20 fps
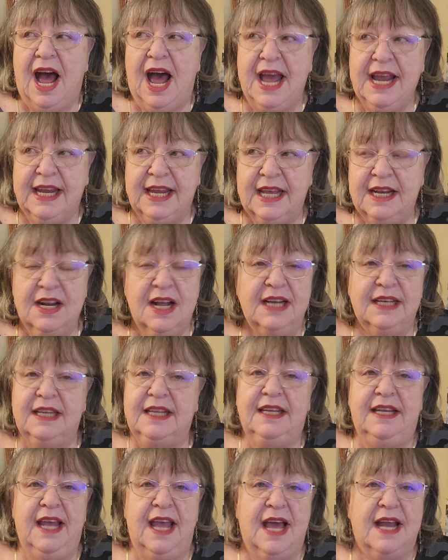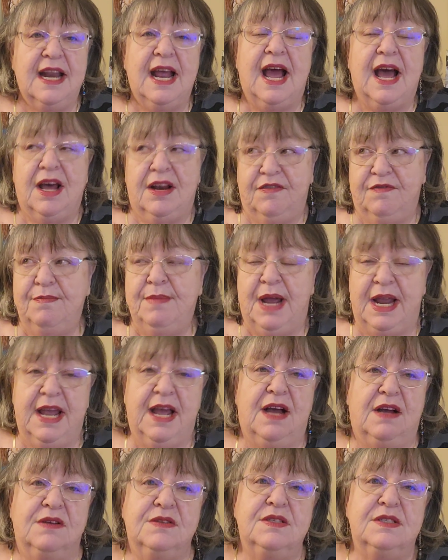I cannot get out of my
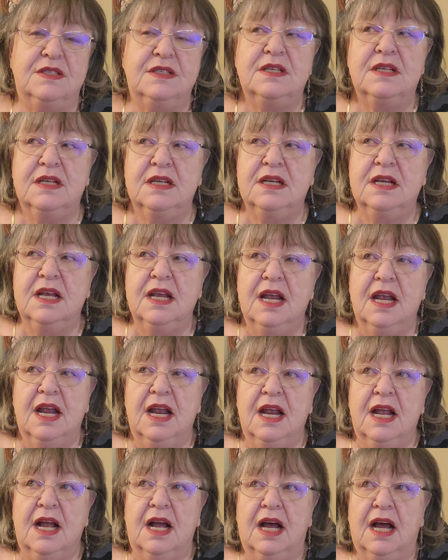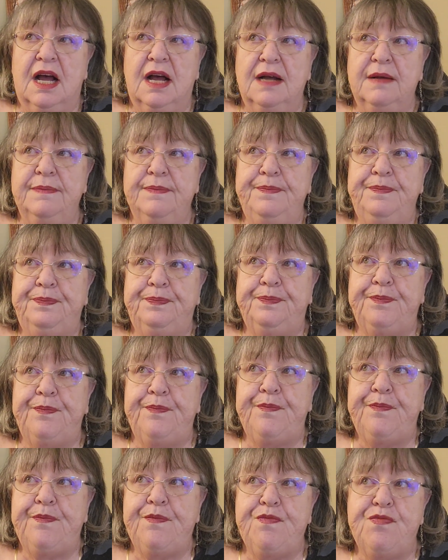house. Um,
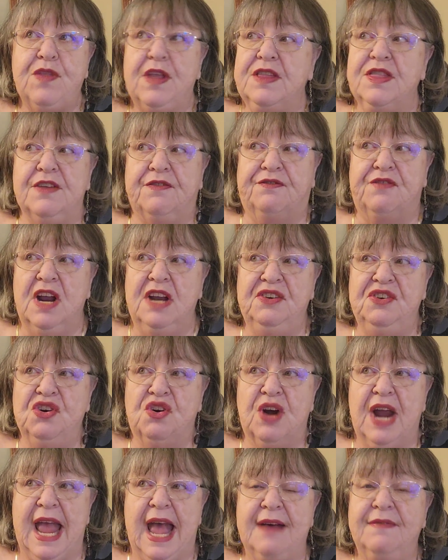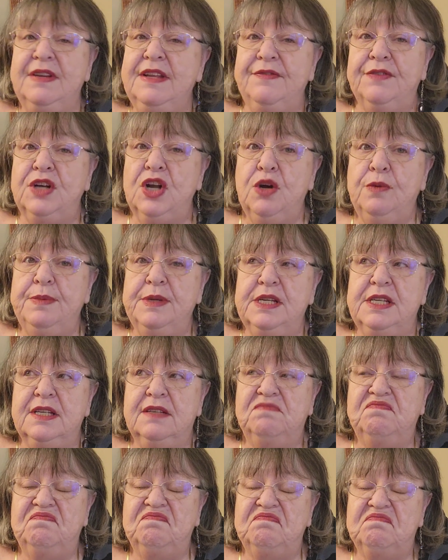the front door, I haven't even opened
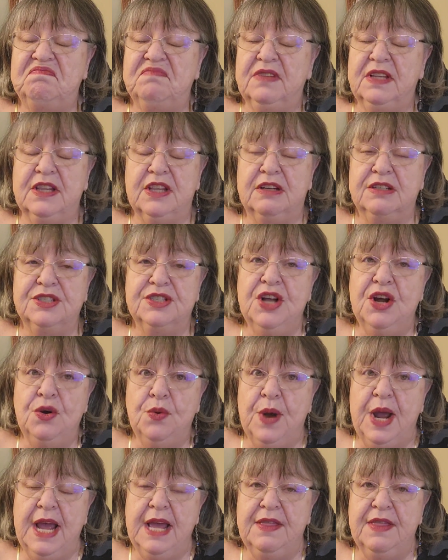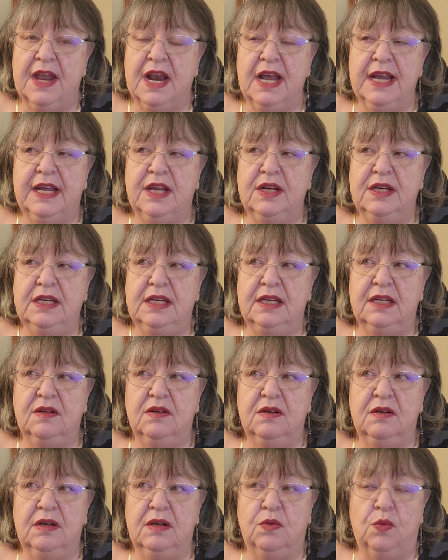it. There's no way that I can
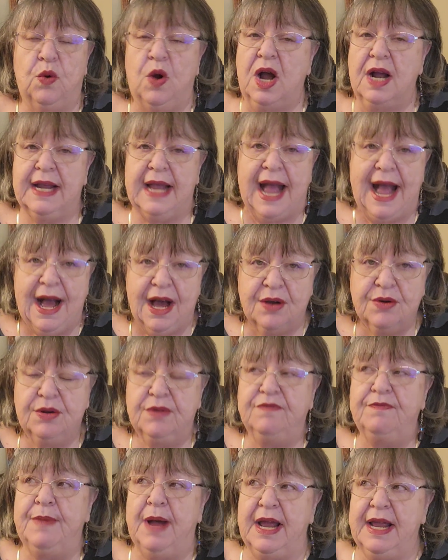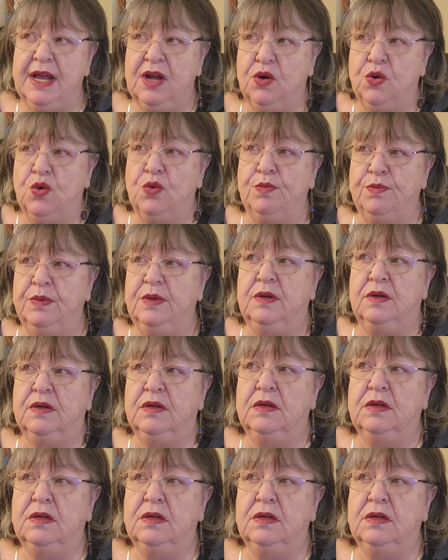walk out of my home